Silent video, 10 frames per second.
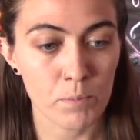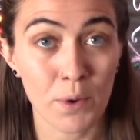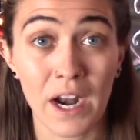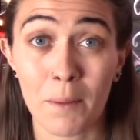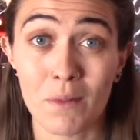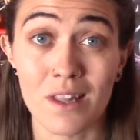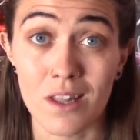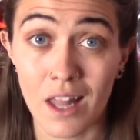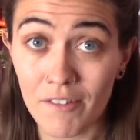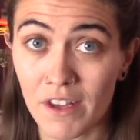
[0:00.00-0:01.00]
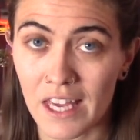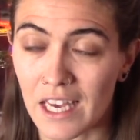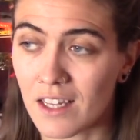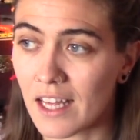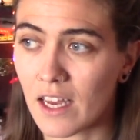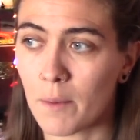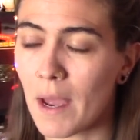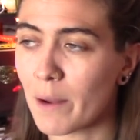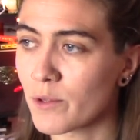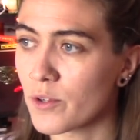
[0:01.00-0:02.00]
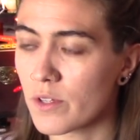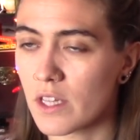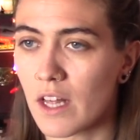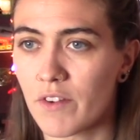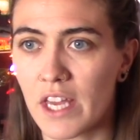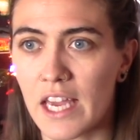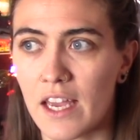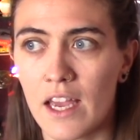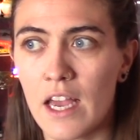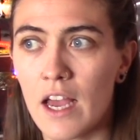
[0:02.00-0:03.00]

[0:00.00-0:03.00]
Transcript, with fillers: but I'm loving it. Like, I'm absolutely loving it.